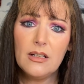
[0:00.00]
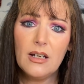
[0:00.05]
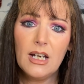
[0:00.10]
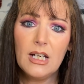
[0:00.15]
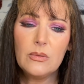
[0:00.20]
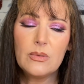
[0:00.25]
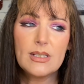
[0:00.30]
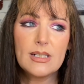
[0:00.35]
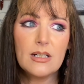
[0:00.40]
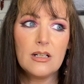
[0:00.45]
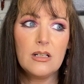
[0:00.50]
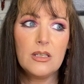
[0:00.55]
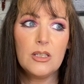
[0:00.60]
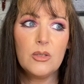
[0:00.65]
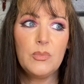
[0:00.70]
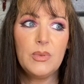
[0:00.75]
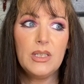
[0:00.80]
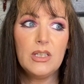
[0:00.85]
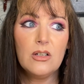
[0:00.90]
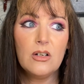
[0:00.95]
I was on the
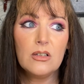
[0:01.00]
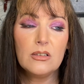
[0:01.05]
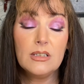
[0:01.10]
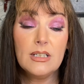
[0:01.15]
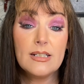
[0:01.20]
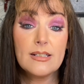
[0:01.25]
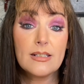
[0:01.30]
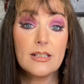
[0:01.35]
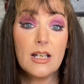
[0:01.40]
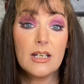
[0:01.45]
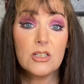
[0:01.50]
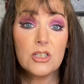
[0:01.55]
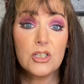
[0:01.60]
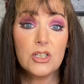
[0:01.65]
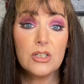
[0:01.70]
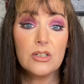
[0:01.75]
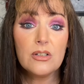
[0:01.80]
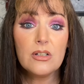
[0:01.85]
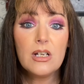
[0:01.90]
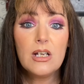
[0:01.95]
PR list last
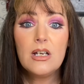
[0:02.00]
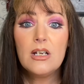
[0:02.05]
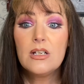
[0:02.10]
year,